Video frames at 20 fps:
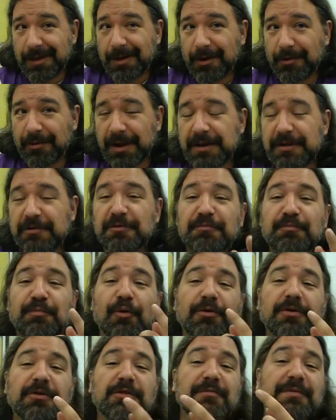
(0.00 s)
All right, he was
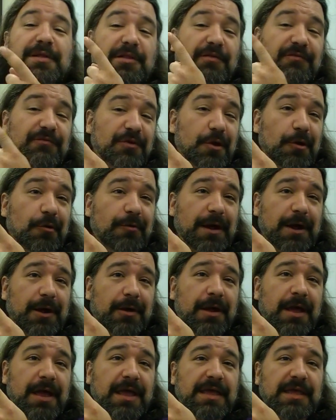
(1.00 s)
born in the middle of
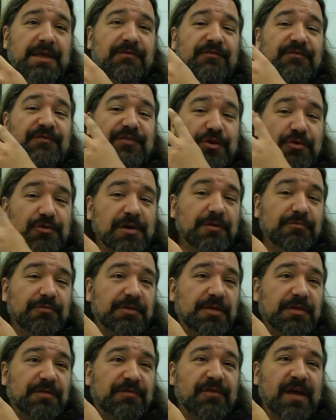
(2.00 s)
nowhere. He feuded
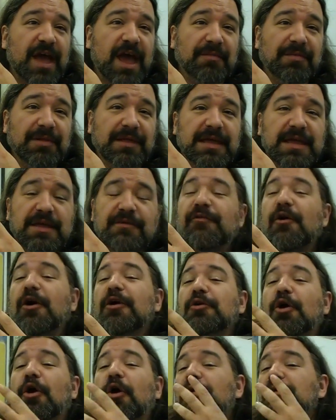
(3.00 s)
with his family. He
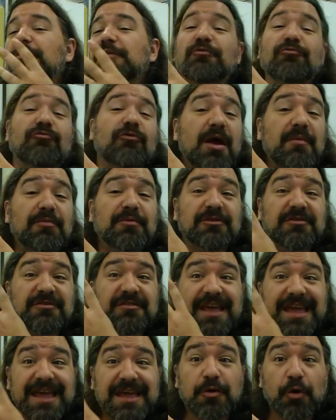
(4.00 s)
fought hardscrabble to
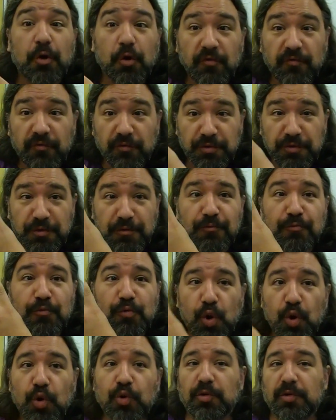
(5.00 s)
take over the
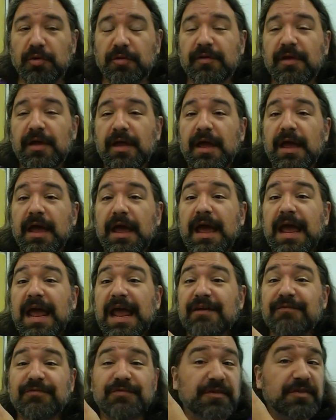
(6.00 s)
world.
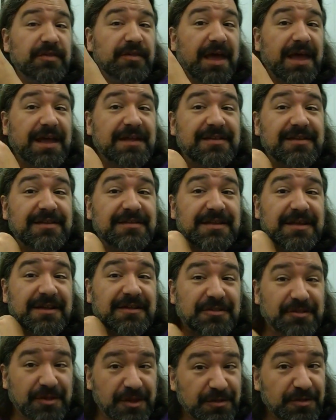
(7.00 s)
If this guy didn't
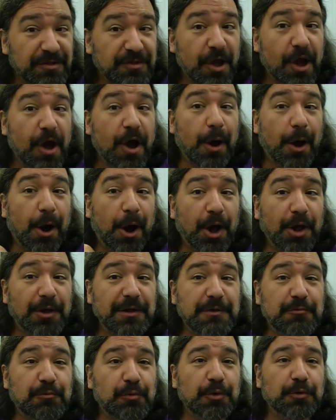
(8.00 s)
exist,
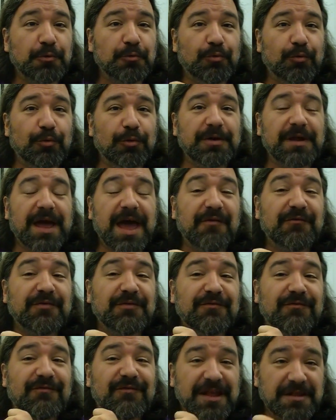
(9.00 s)
Hollywood would have
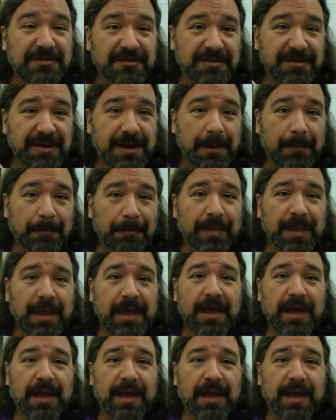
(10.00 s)
invented him.